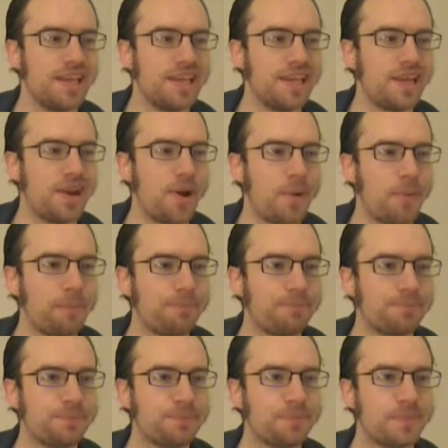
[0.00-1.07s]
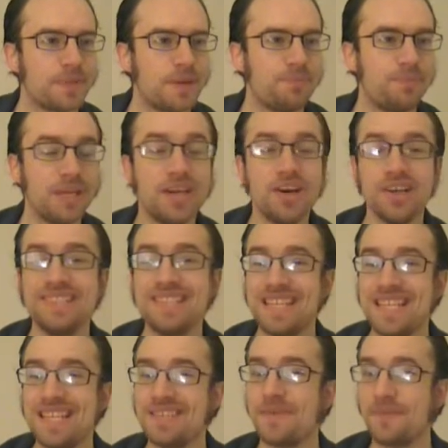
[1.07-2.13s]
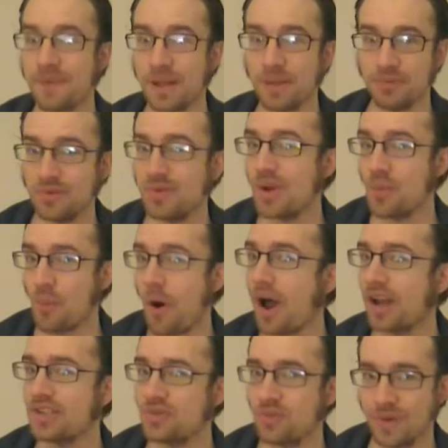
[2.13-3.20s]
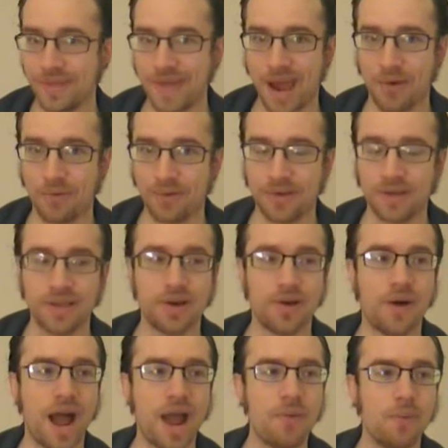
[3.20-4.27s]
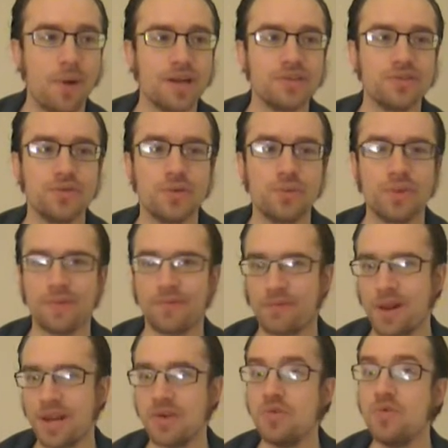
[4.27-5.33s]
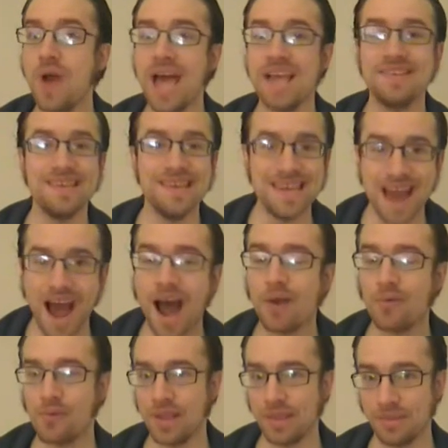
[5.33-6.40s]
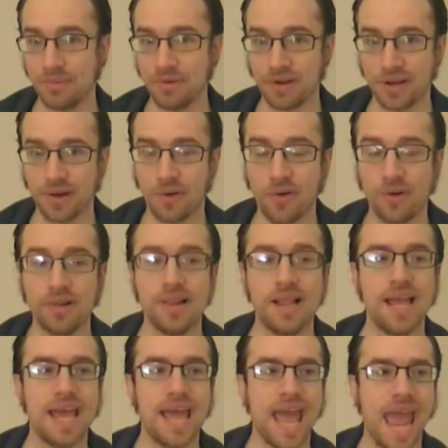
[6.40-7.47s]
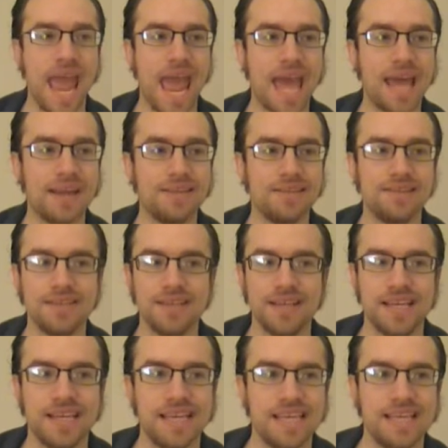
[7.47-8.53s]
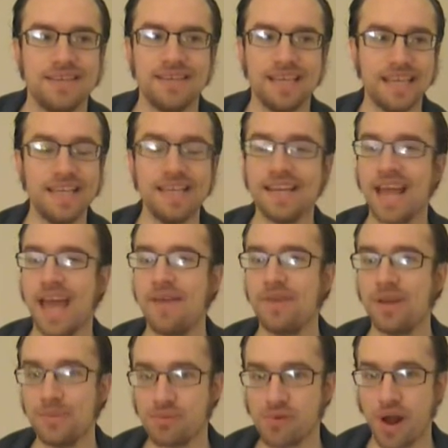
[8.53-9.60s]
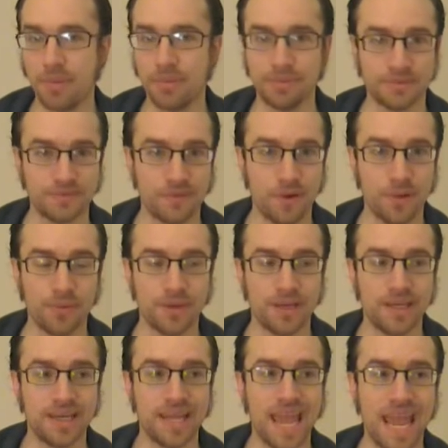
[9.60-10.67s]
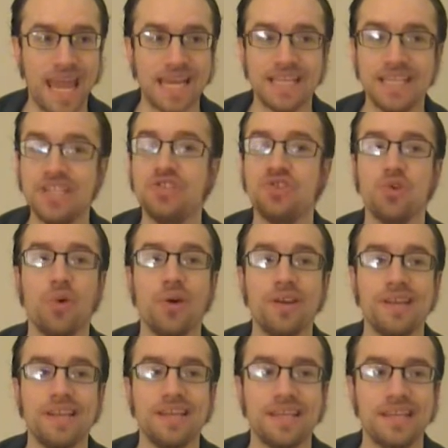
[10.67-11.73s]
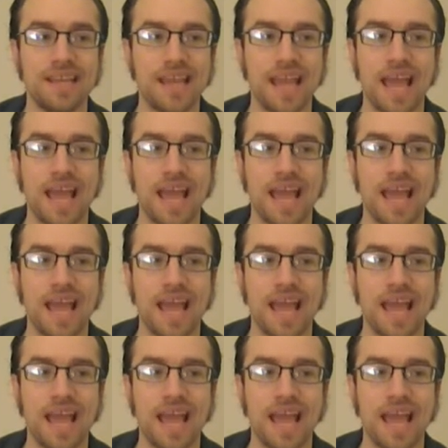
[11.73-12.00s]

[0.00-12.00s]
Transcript: you know, because it is a film you can watch without, you know, I went to it with a friend who has not read the book at all, and he didn't have any problems following it, and he enjoyed it,